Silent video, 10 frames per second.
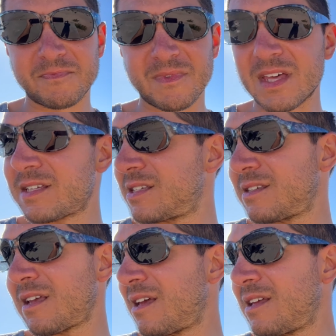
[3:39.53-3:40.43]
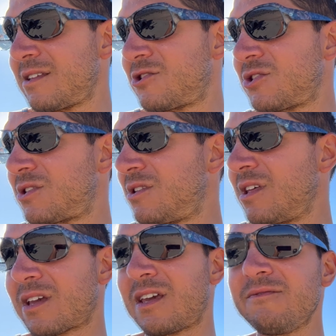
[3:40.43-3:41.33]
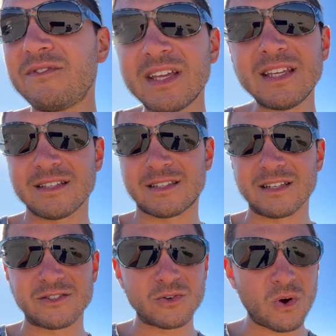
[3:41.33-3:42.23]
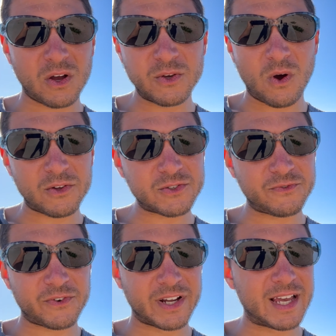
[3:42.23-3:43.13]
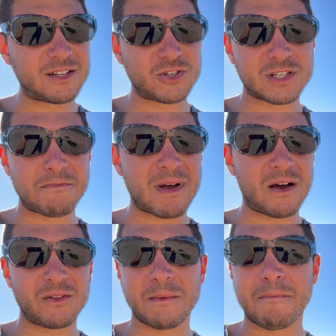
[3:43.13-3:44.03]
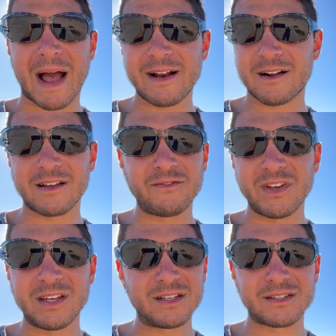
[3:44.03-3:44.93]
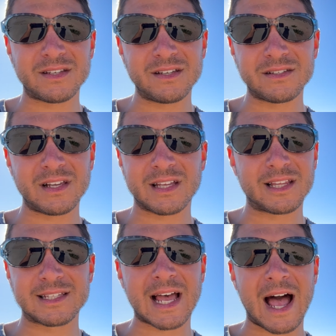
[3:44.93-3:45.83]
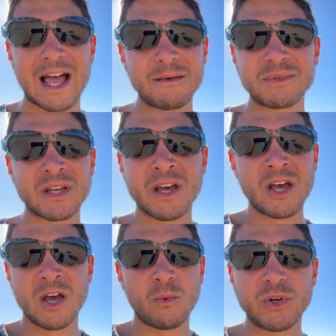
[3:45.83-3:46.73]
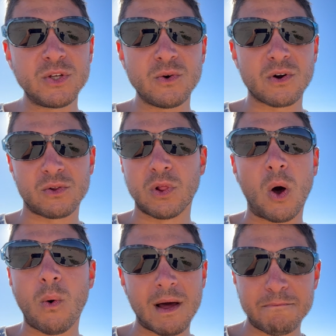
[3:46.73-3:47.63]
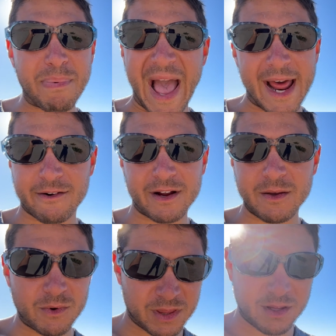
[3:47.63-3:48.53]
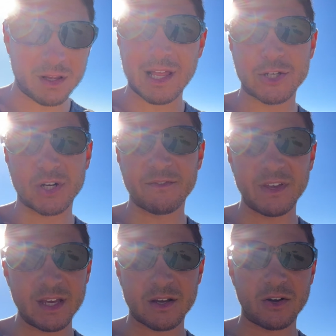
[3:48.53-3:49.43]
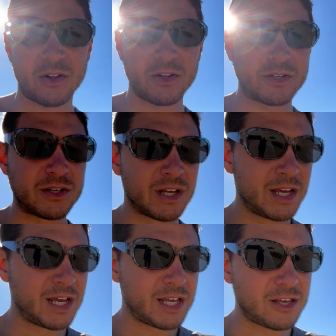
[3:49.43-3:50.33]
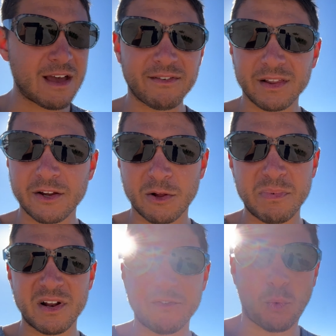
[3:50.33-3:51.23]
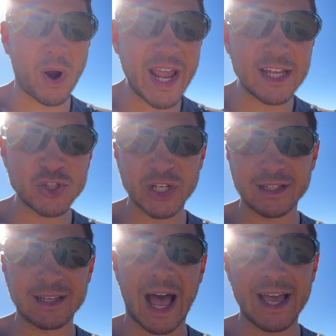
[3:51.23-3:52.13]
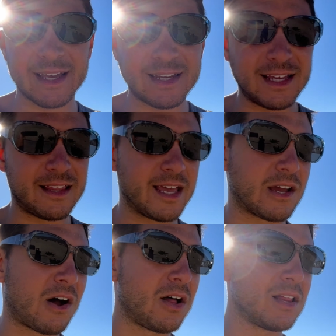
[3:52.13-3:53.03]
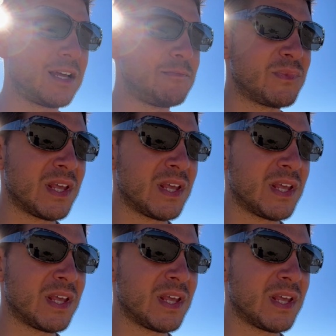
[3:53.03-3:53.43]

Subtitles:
this just the conveniences, you also forget just about the minor conveniences, like at the times when you're low on battery with the electric vehicle and you have a little bit of range anxiety, they call it,